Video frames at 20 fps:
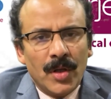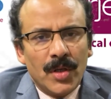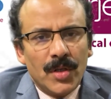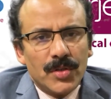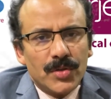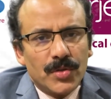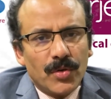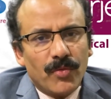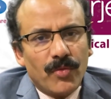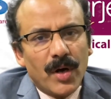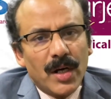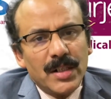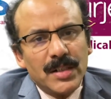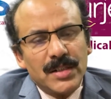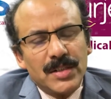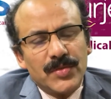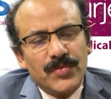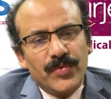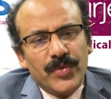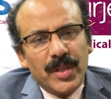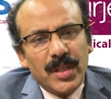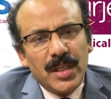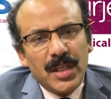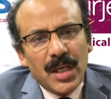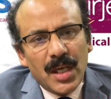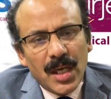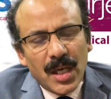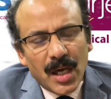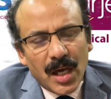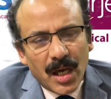So once
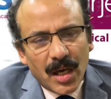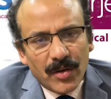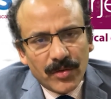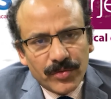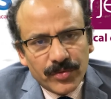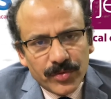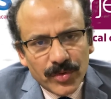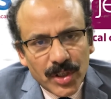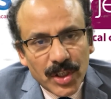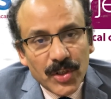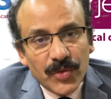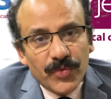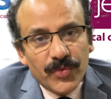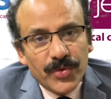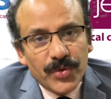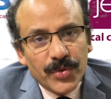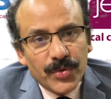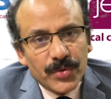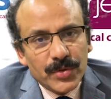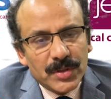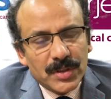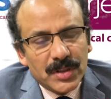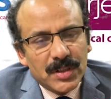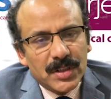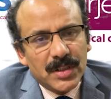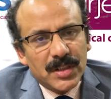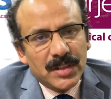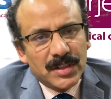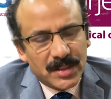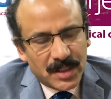we have infused
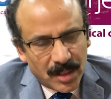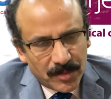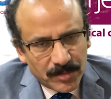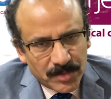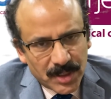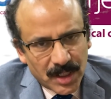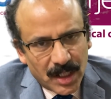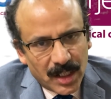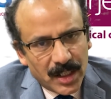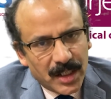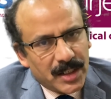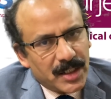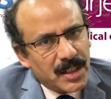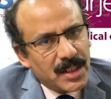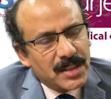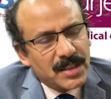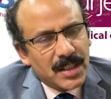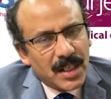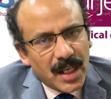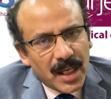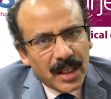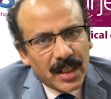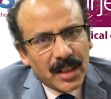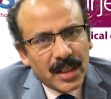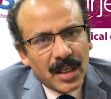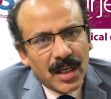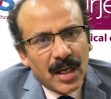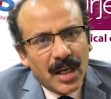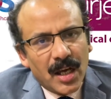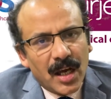stem cell, it is like
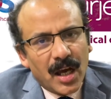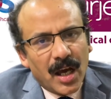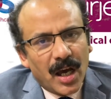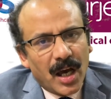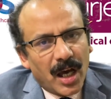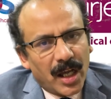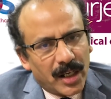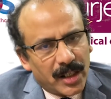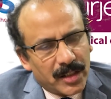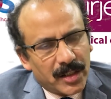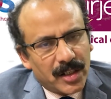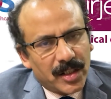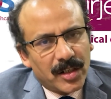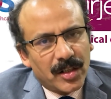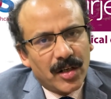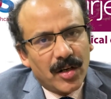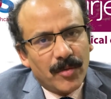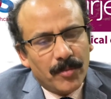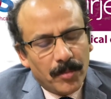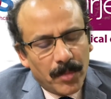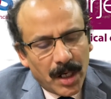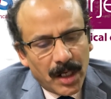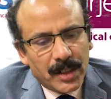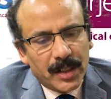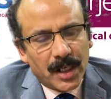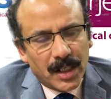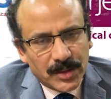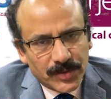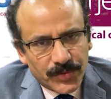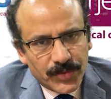another blood
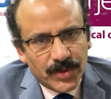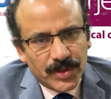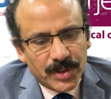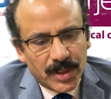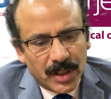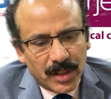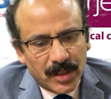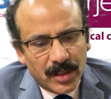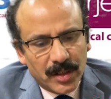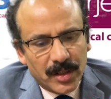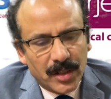transfusion.